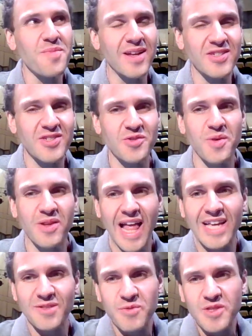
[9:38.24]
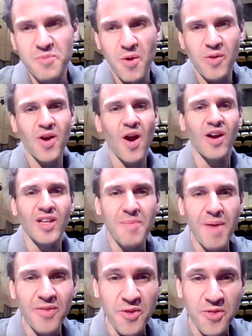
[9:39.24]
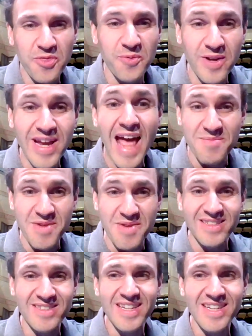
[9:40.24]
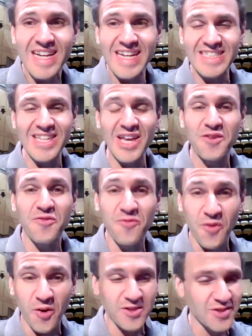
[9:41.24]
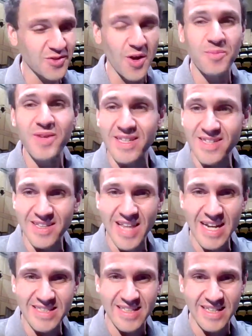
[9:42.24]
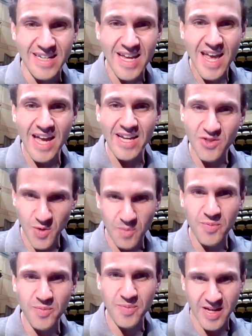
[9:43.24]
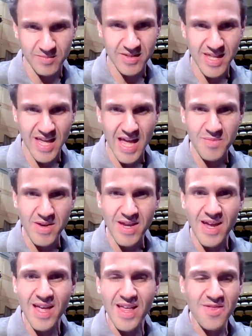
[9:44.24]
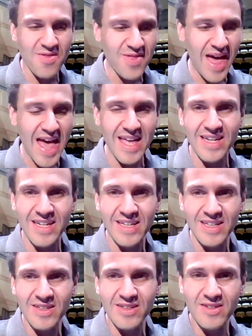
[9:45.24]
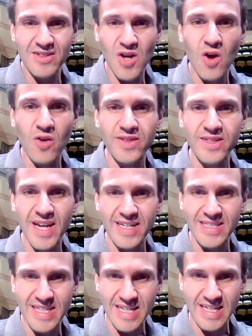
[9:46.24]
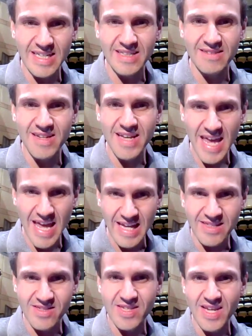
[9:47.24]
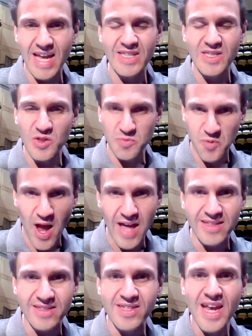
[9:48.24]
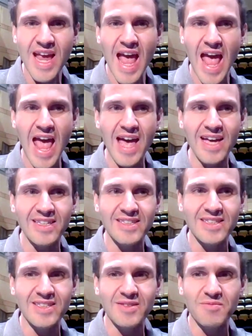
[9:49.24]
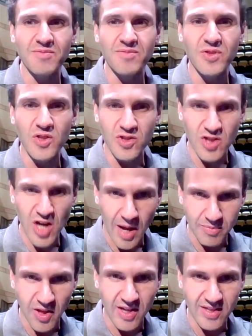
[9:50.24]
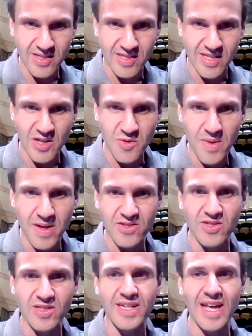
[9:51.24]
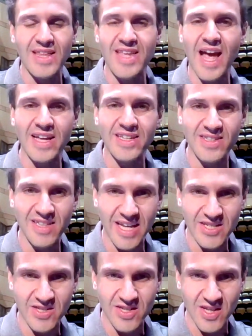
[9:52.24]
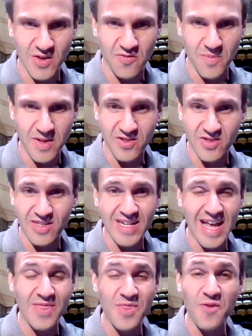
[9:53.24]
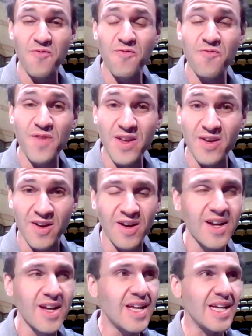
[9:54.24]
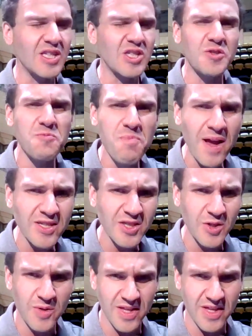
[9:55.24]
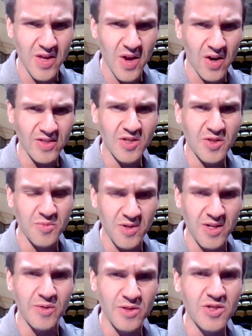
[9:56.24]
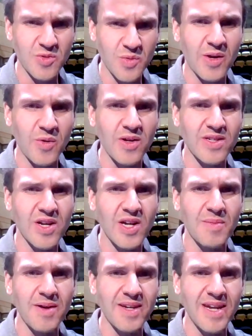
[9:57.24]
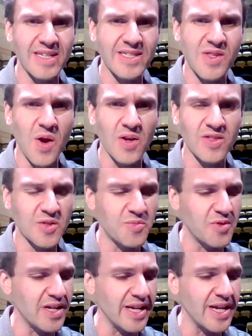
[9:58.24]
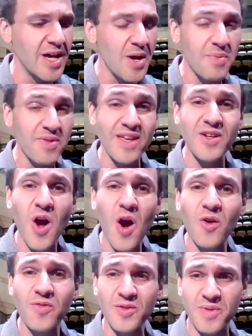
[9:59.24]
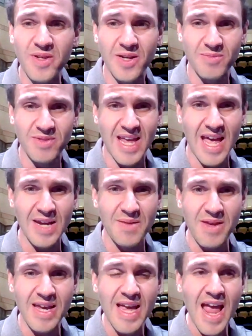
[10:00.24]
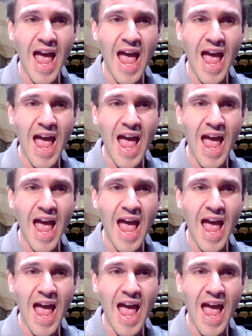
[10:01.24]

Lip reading: You mentioned when last we spoke, Carl, about the three enemies. It's like first Trump gets elected and Trump becomes the enemy. Then COVID-19 hits and spreads, and the job that you mentioned, and the isolation that you've mentioned, and the fear, especially within the arts community, which is what I want to talk about next, the arts community. But then COVID becomes the enemy.